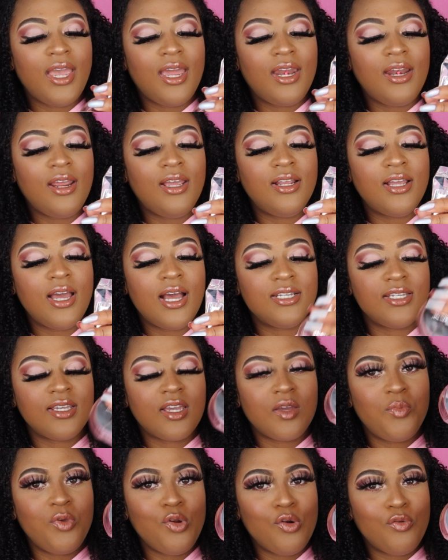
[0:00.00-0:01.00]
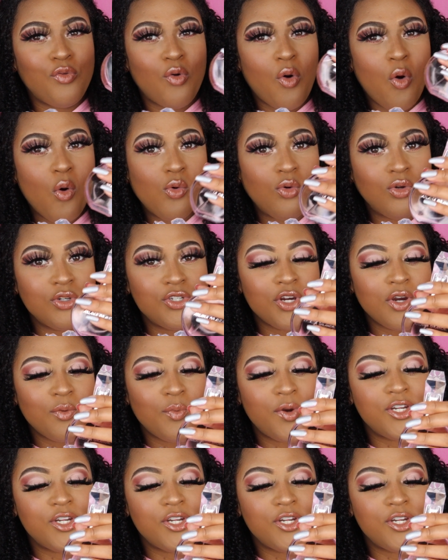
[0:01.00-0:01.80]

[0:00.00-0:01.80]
and it has like a beautiful holder,